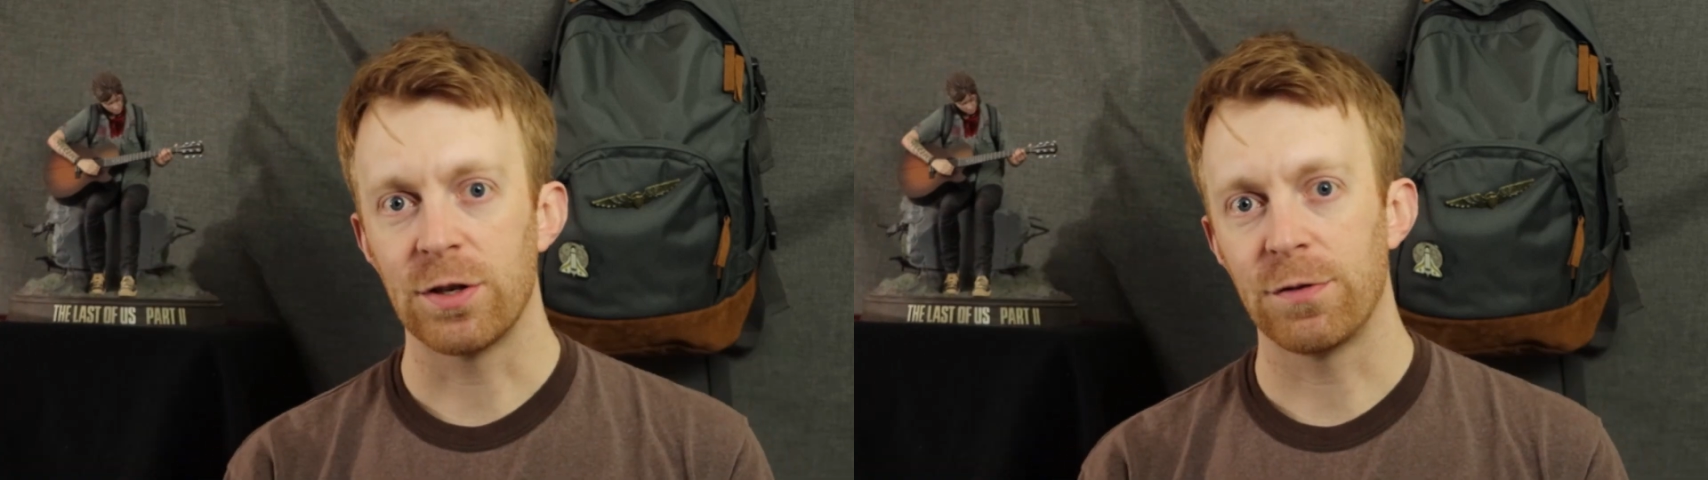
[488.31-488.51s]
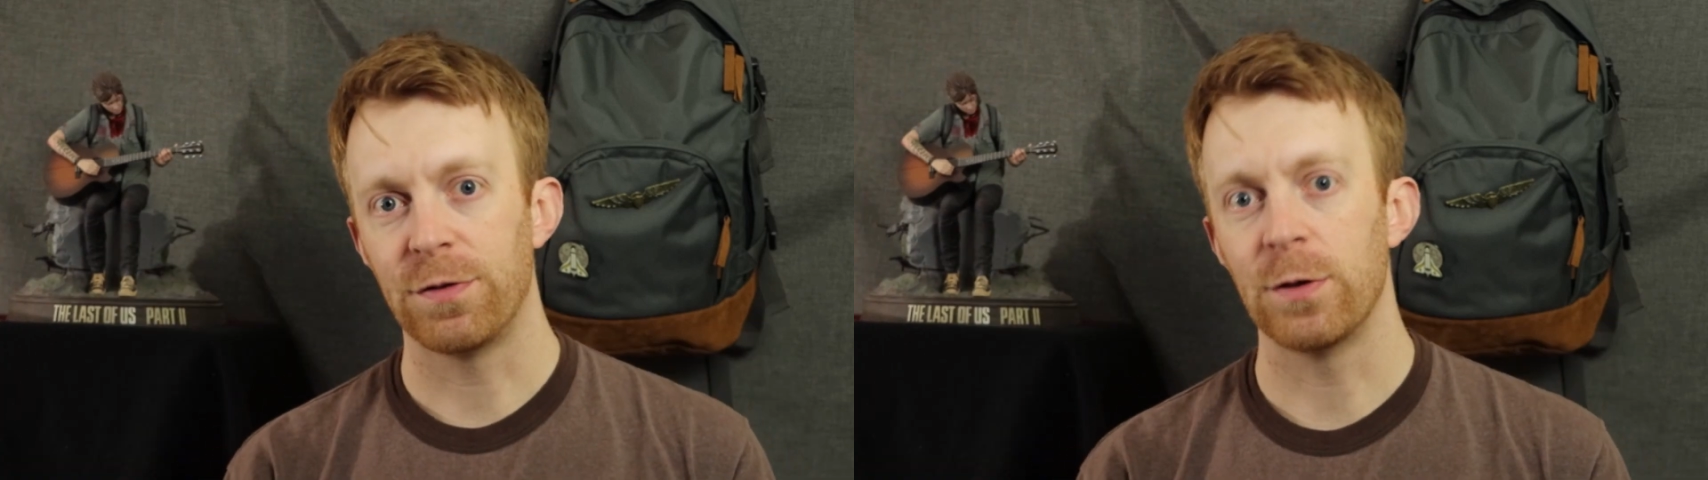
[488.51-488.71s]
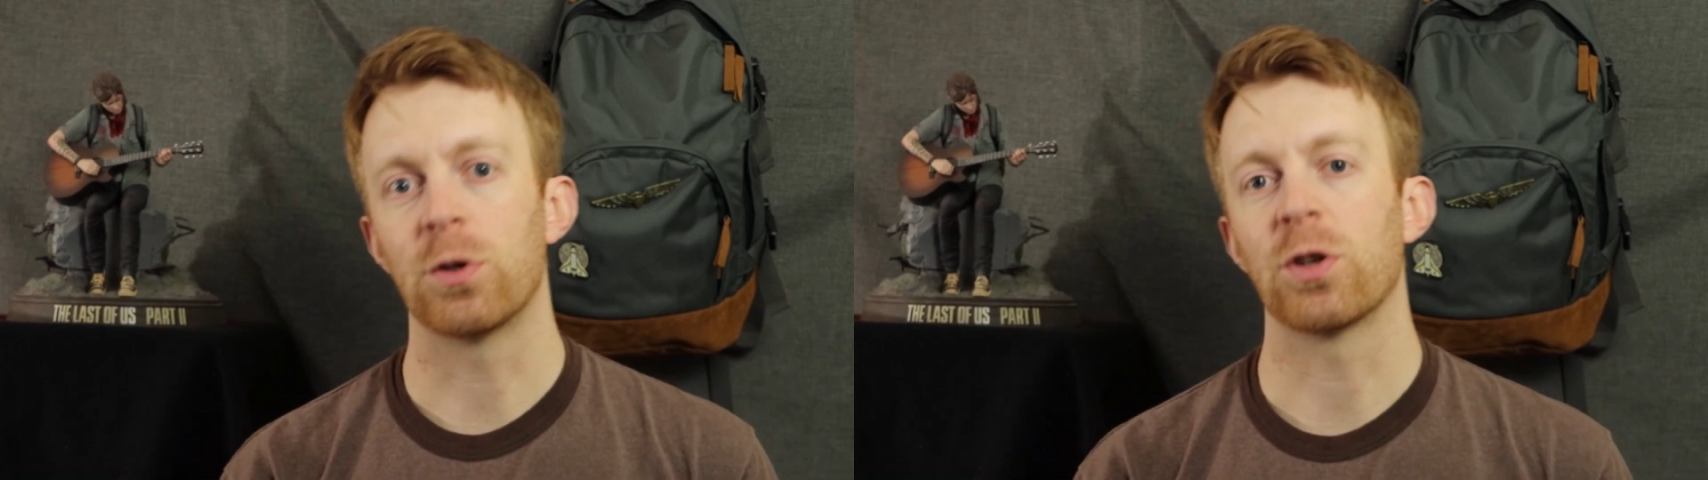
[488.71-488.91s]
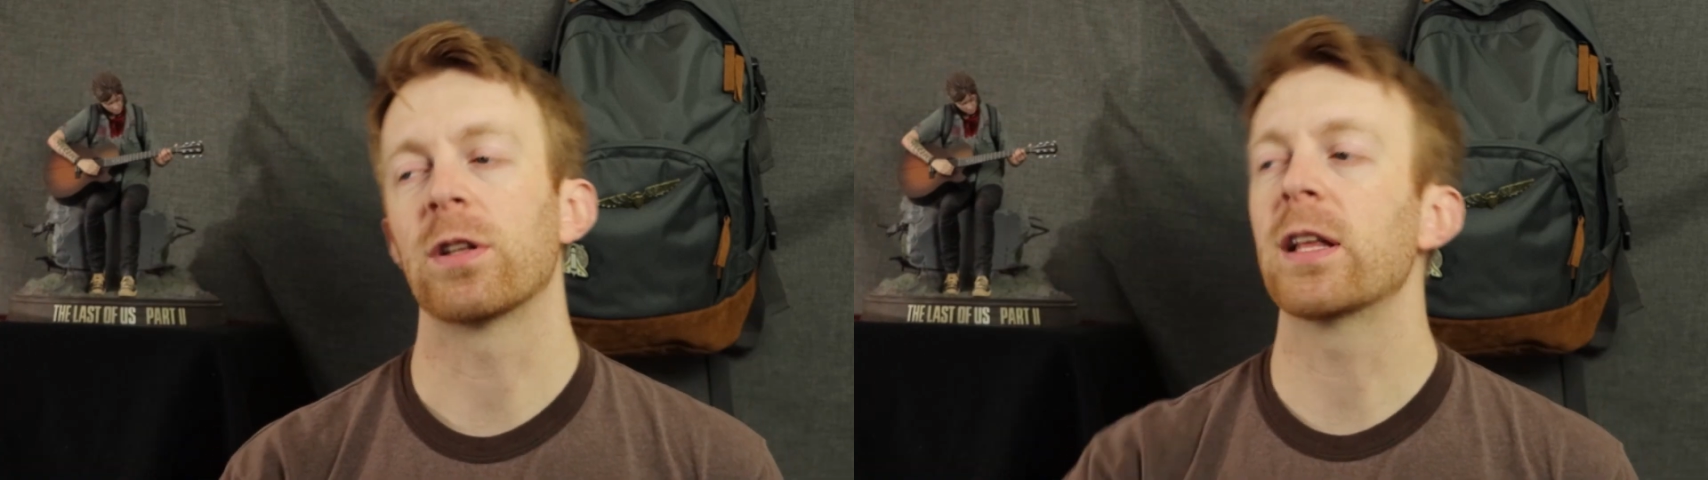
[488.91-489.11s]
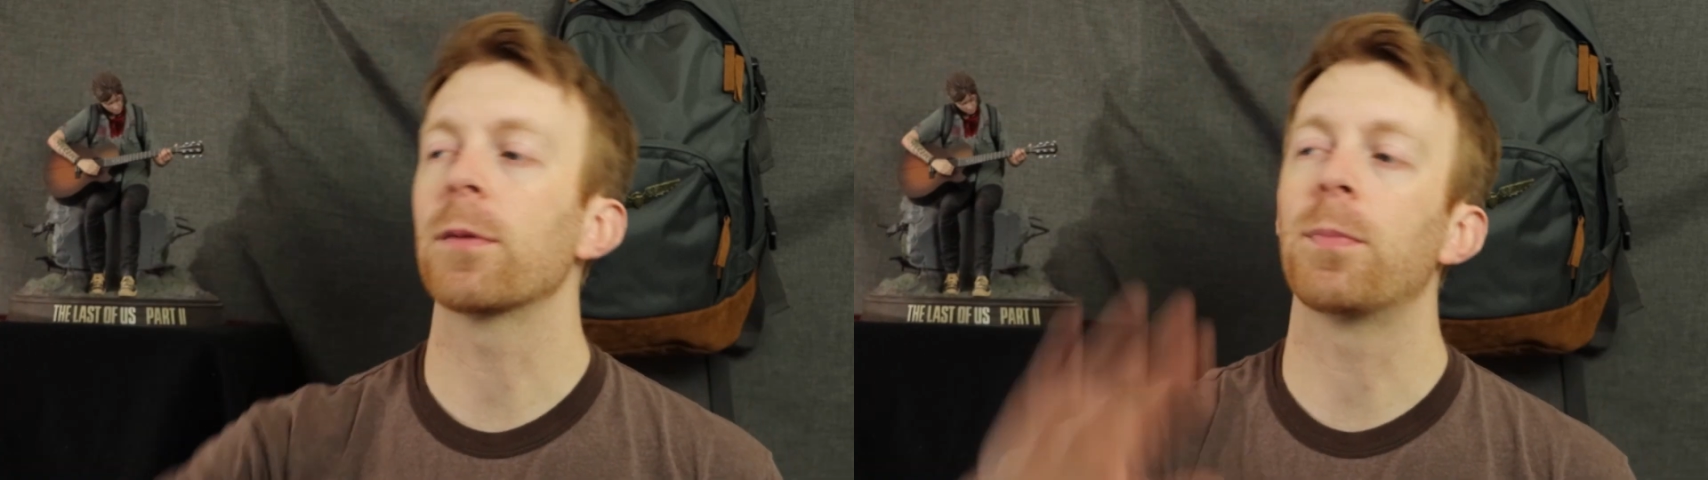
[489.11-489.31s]
future, and
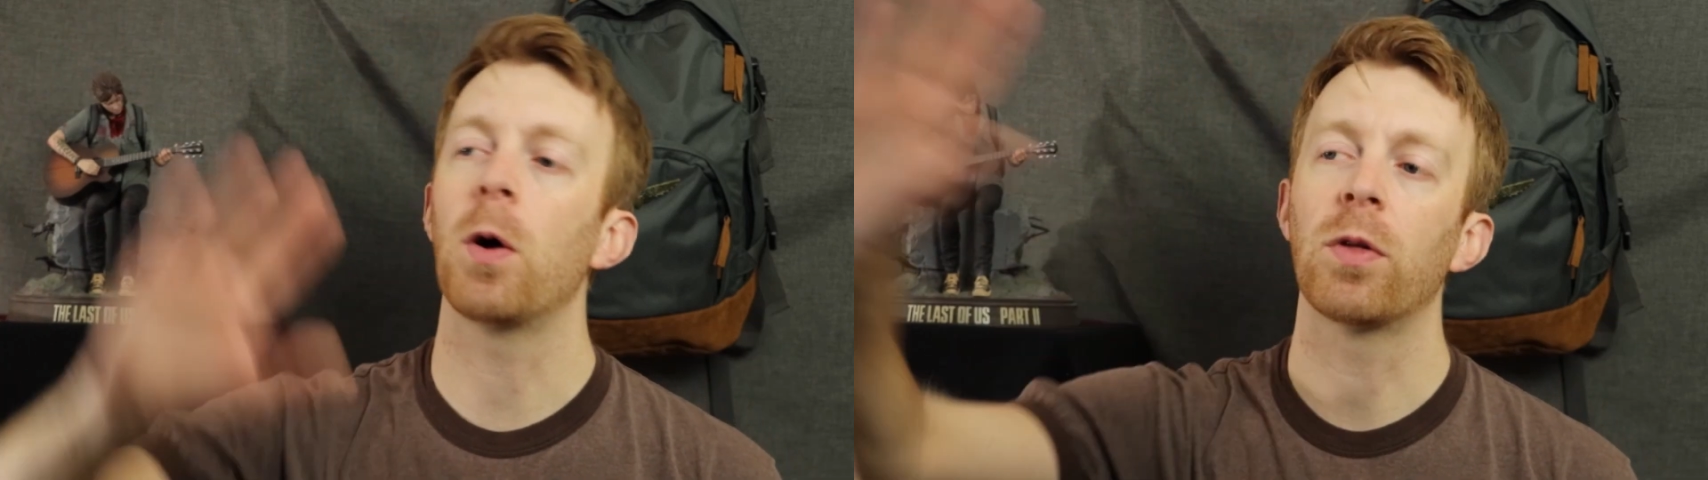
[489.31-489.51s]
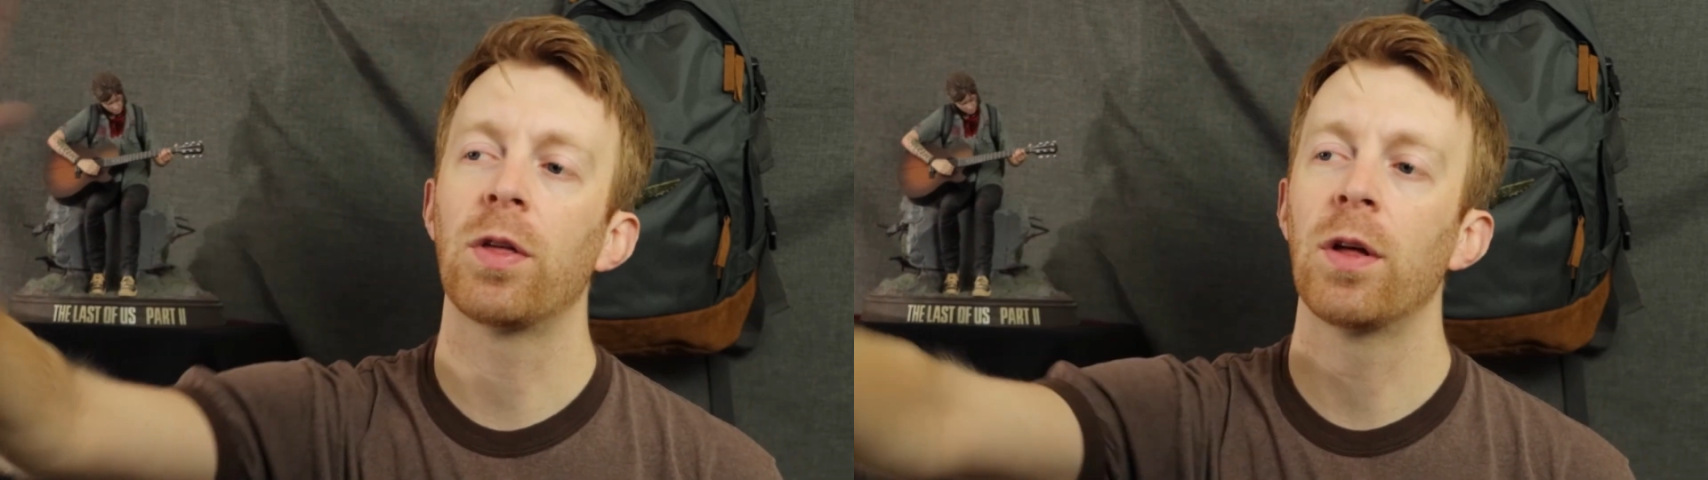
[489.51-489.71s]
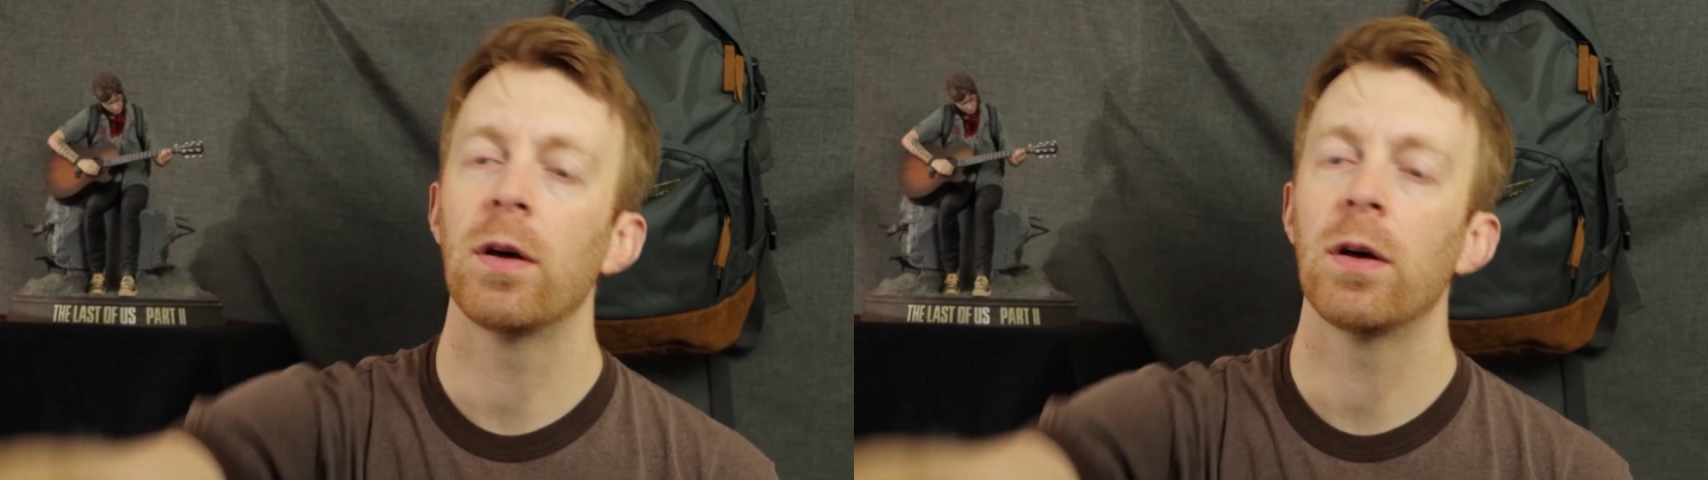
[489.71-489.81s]
they're both